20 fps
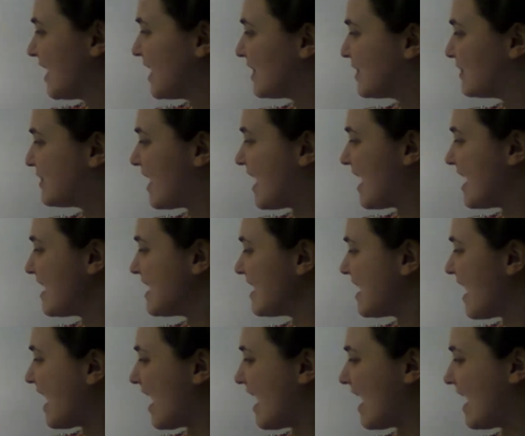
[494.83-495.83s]
They
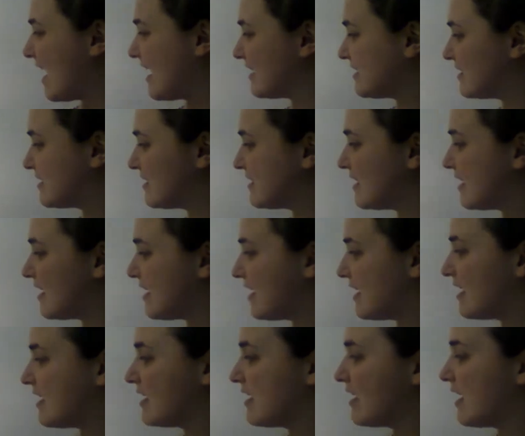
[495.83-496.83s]
had
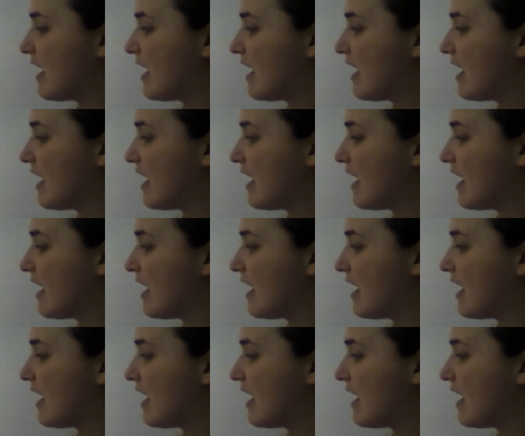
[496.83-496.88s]
the